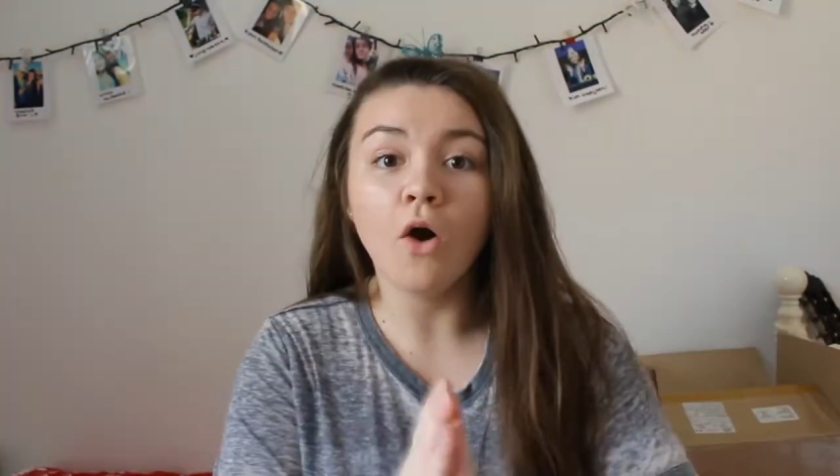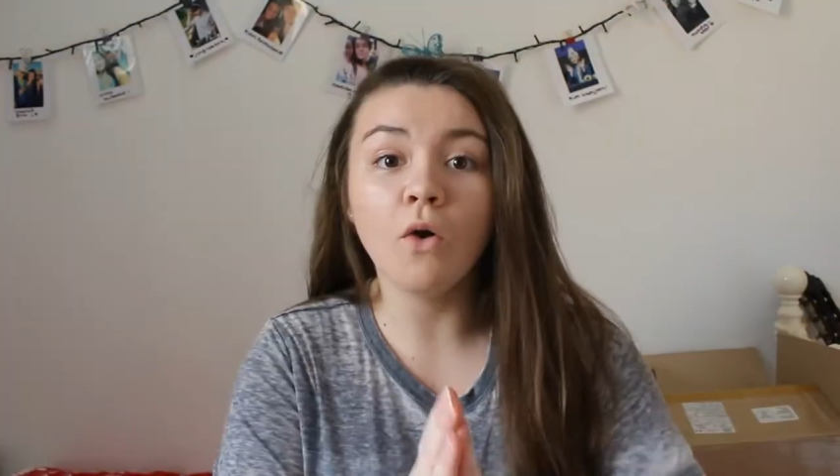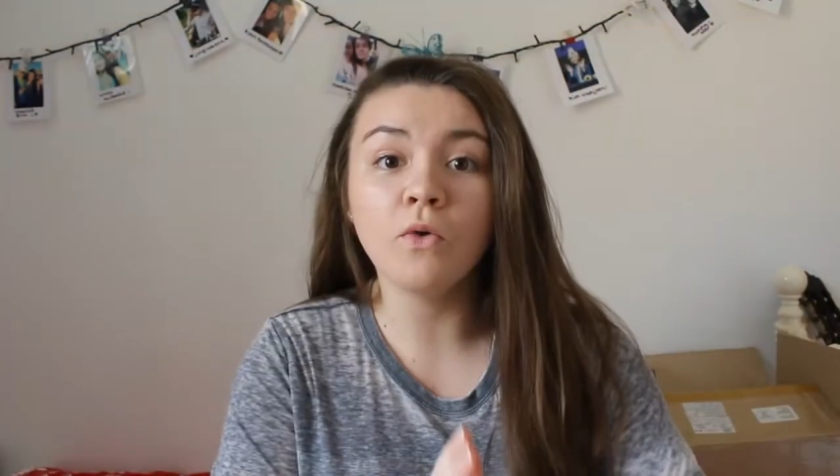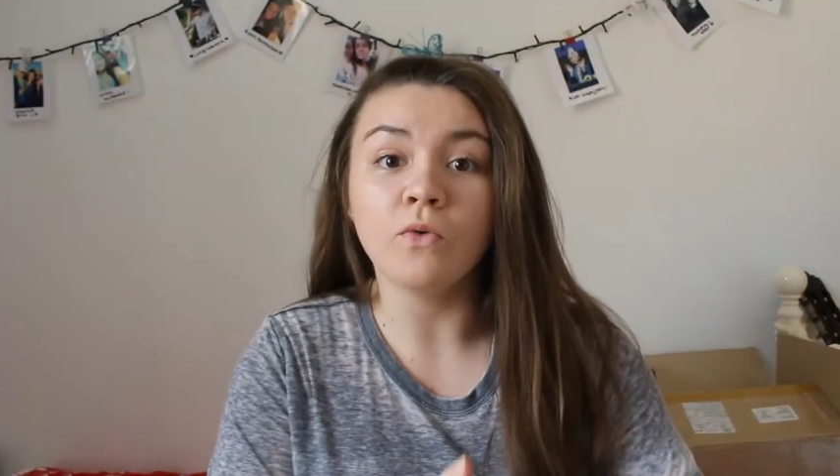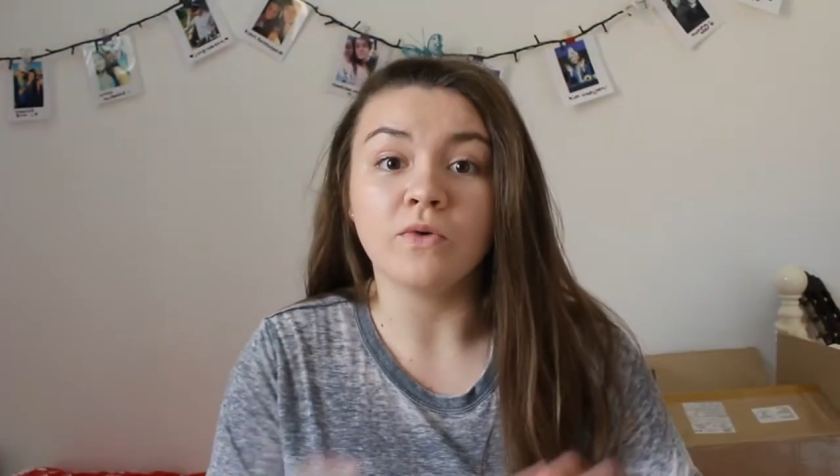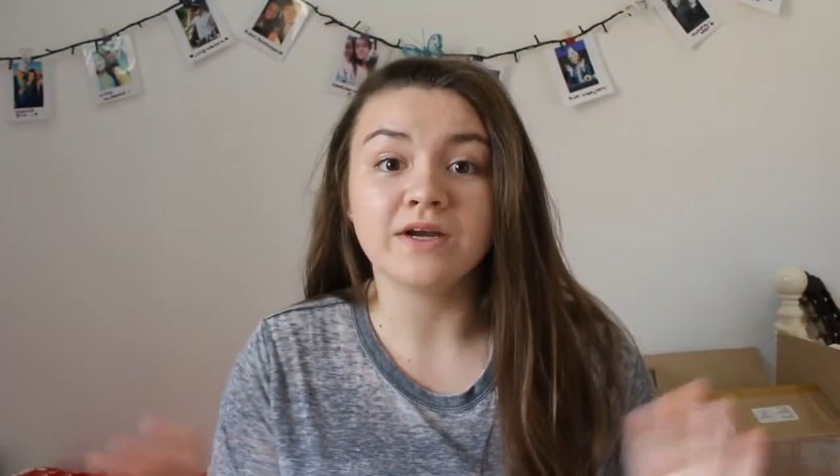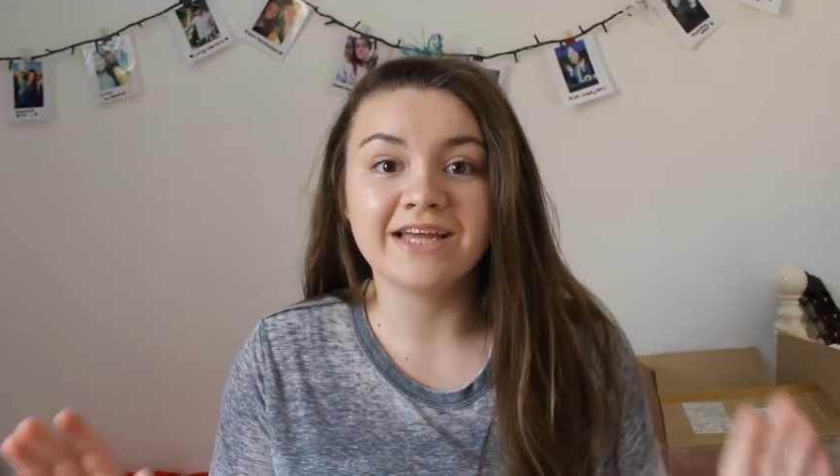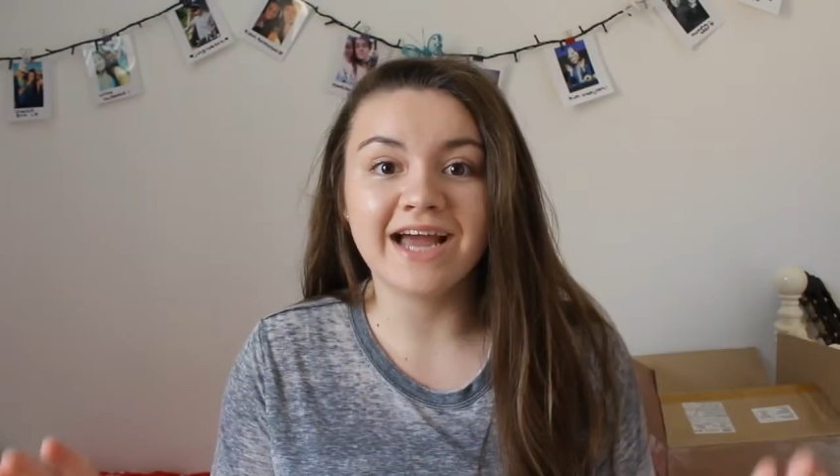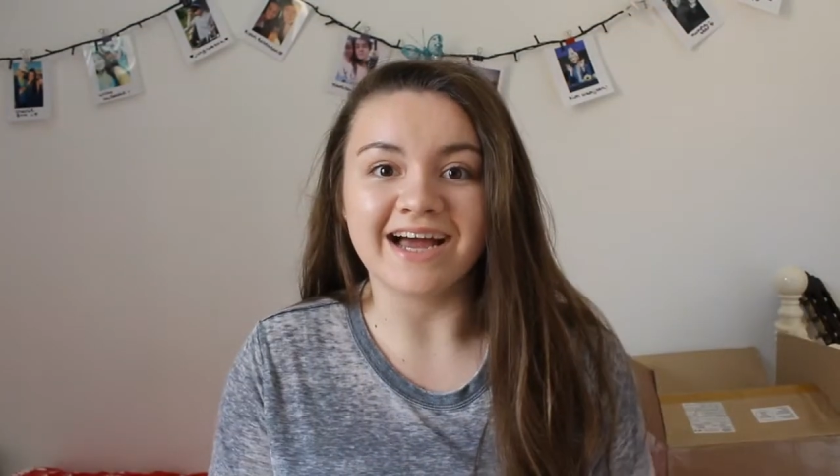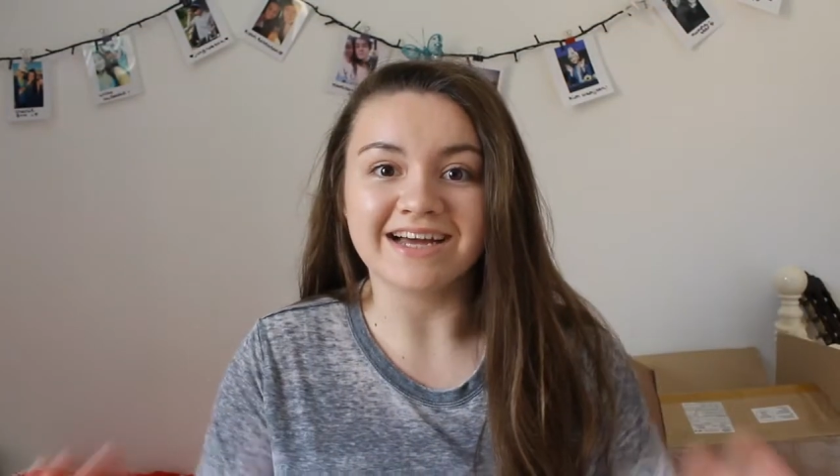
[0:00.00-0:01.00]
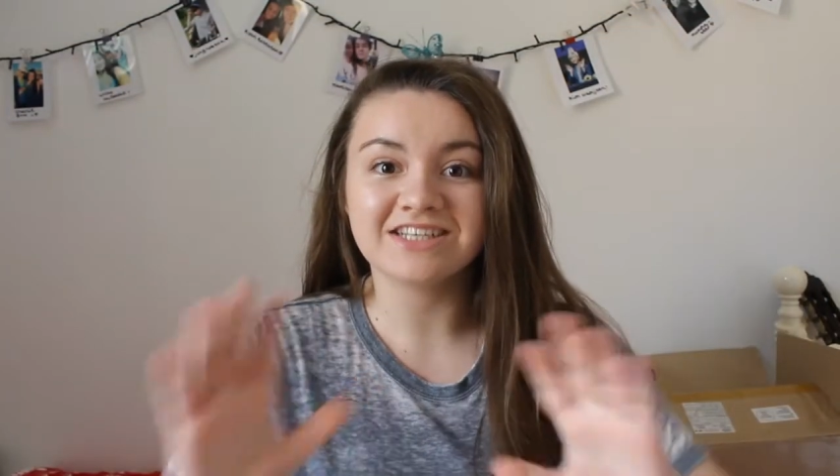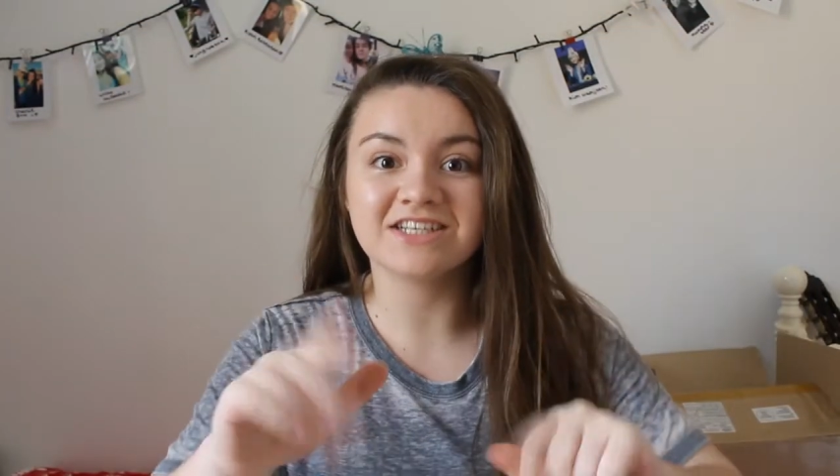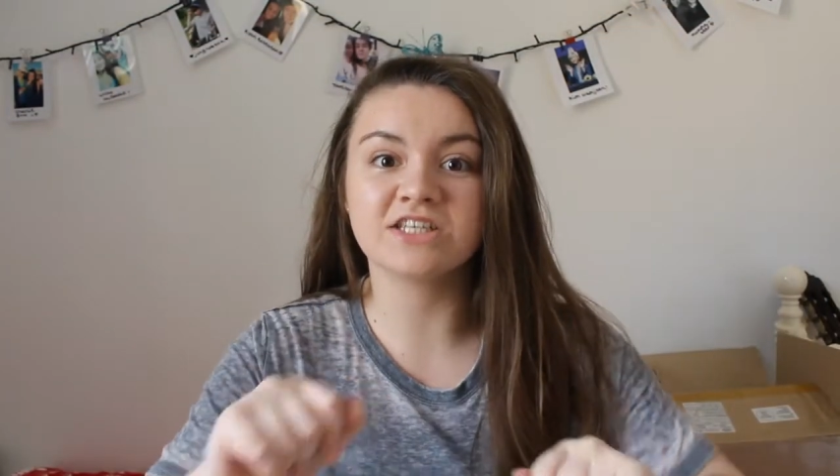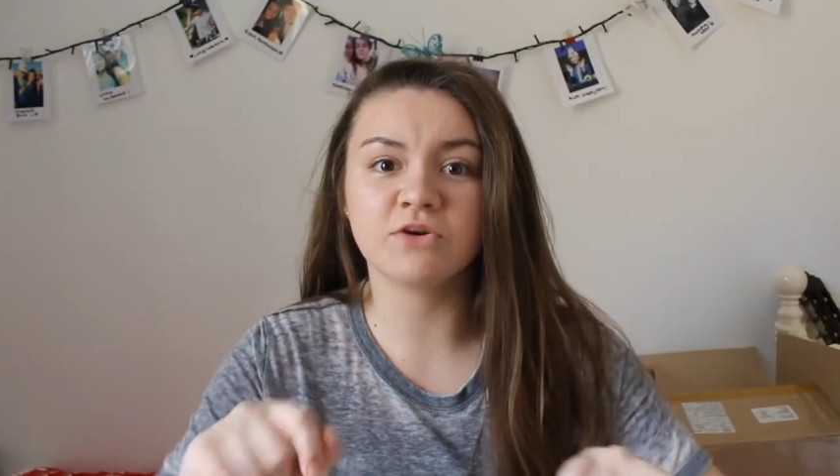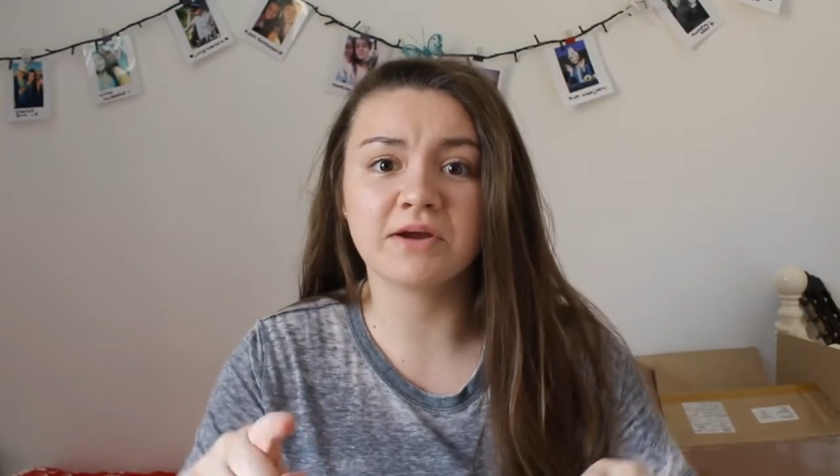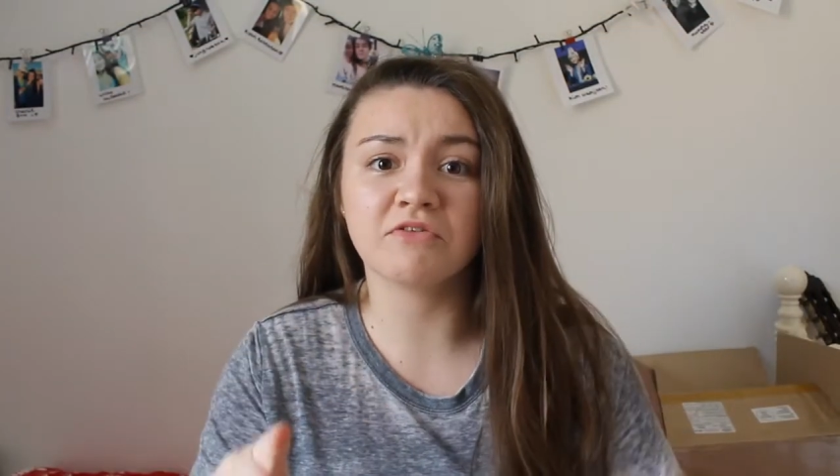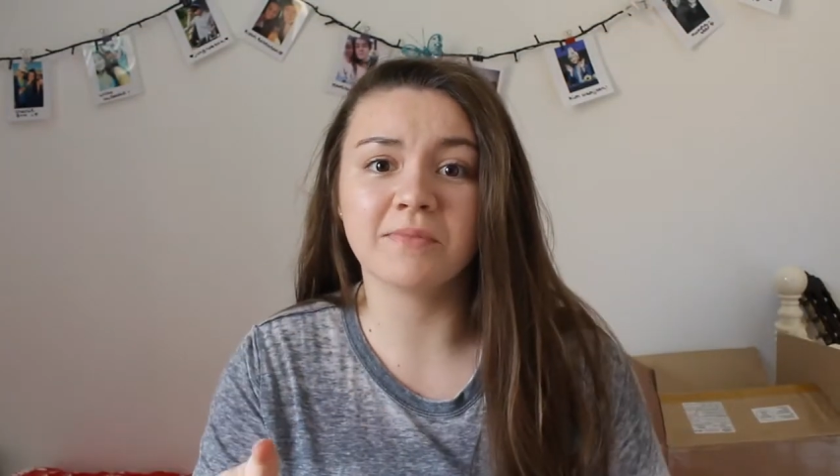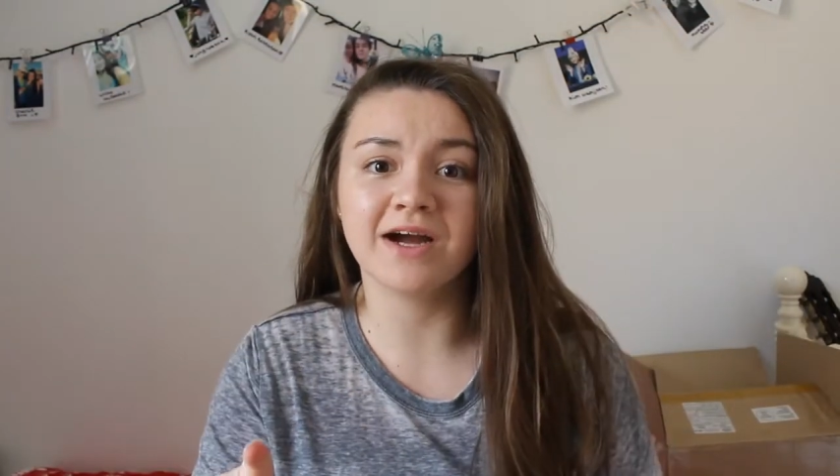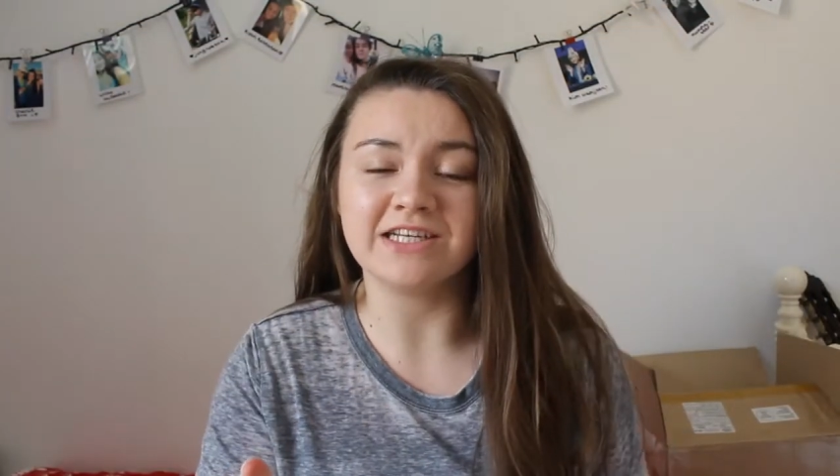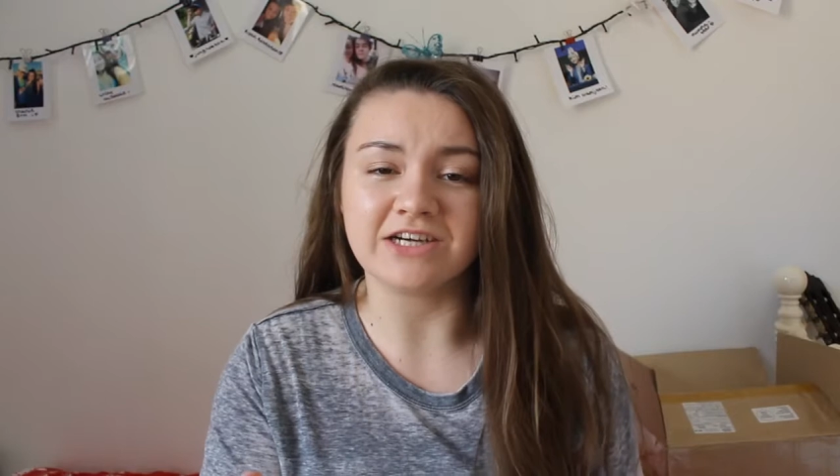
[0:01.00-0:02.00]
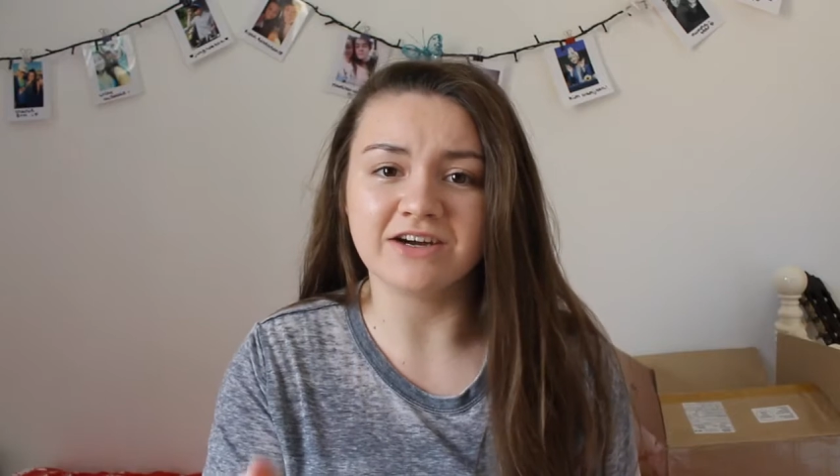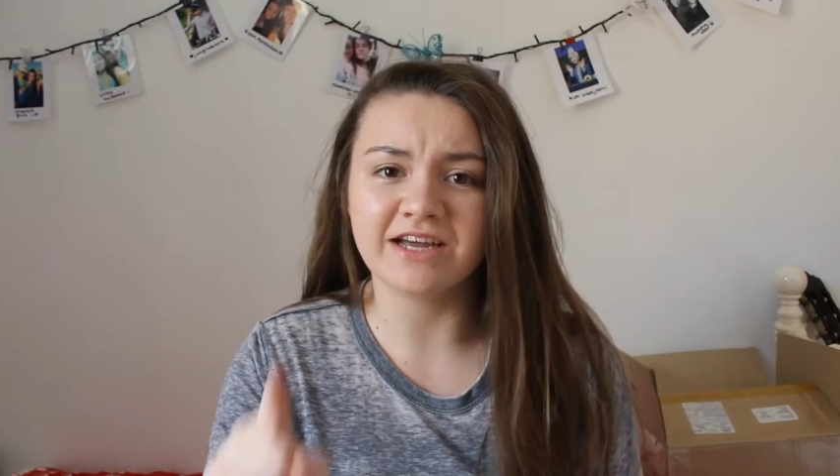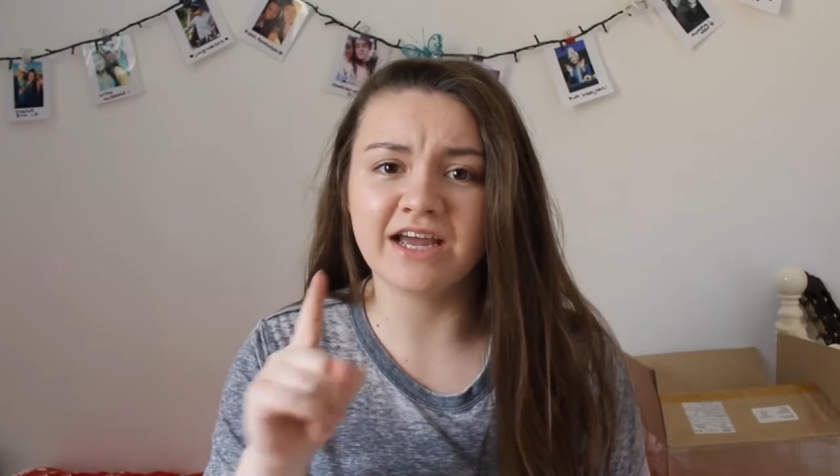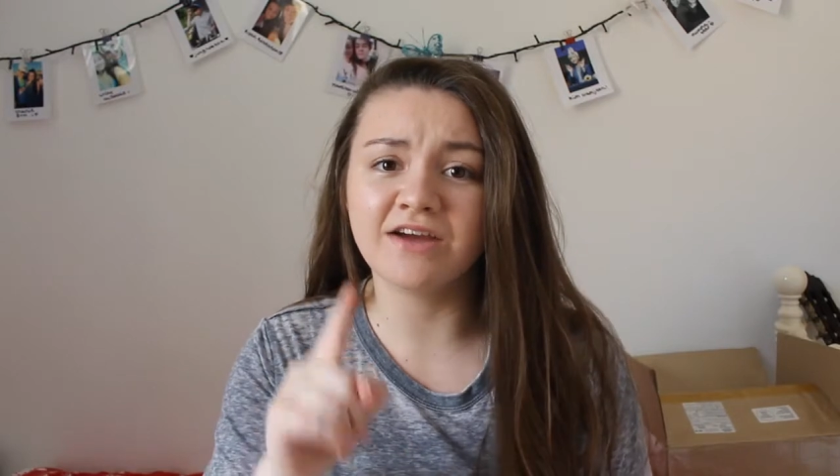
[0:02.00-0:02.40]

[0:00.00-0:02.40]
Oh, yeah, just a quick reminder.